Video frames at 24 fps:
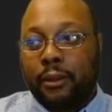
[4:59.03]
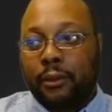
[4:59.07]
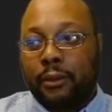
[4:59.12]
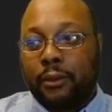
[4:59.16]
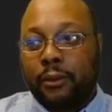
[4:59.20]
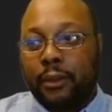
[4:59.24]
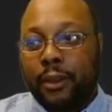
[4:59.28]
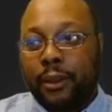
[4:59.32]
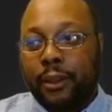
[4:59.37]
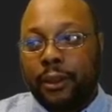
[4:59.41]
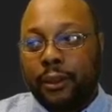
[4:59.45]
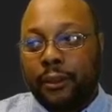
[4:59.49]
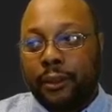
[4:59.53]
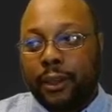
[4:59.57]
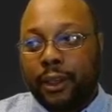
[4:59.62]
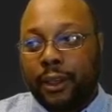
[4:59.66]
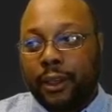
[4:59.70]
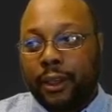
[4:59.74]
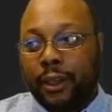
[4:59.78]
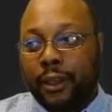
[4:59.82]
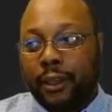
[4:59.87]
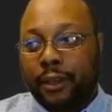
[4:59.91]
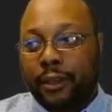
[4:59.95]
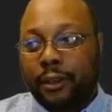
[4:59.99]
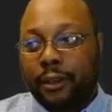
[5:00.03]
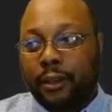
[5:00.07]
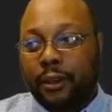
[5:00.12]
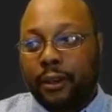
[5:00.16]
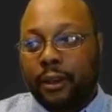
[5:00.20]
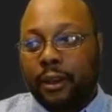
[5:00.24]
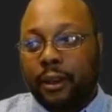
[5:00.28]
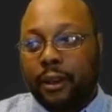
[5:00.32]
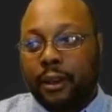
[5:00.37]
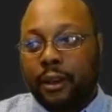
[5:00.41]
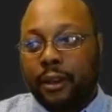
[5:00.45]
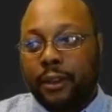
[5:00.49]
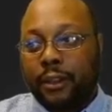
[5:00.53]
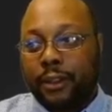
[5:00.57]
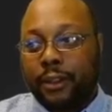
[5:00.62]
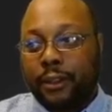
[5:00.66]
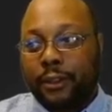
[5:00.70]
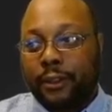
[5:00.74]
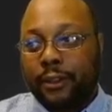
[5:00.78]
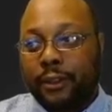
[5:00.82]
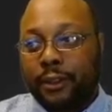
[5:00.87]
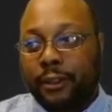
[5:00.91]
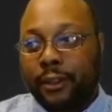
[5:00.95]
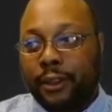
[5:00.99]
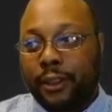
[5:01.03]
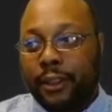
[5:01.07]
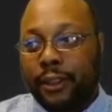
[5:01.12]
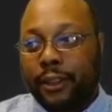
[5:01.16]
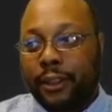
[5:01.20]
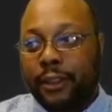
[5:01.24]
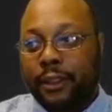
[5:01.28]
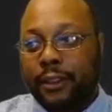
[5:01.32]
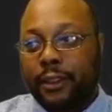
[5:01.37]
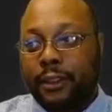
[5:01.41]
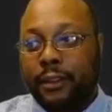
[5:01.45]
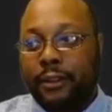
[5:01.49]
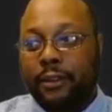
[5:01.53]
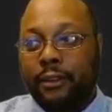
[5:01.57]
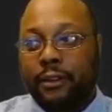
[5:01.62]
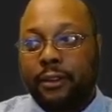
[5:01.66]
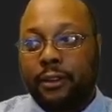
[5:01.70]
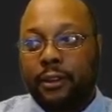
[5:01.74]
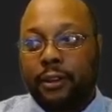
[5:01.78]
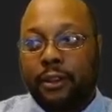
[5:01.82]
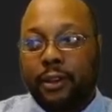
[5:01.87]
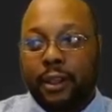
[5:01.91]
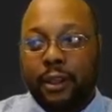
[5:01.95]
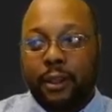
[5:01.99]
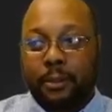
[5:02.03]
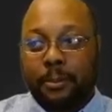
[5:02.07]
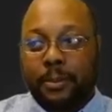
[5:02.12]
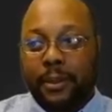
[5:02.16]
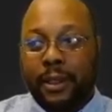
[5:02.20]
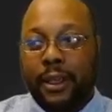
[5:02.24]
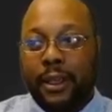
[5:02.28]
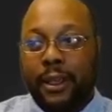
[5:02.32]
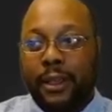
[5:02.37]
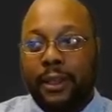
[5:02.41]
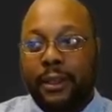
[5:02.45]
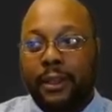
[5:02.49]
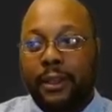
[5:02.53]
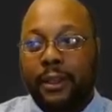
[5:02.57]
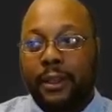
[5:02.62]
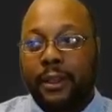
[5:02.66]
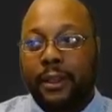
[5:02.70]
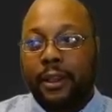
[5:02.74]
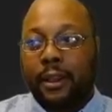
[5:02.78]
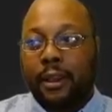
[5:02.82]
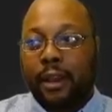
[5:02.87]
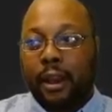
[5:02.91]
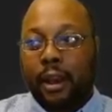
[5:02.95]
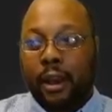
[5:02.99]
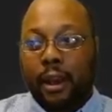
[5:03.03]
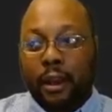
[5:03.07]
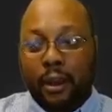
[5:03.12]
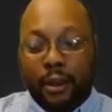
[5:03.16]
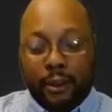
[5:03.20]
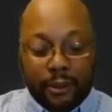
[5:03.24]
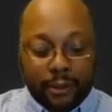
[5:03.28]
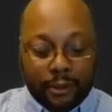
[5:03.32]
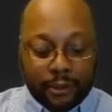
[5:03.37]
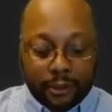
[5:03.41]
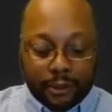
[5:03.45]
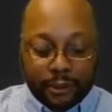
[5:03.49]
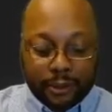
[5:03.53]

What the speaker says: what you can also do is you can append other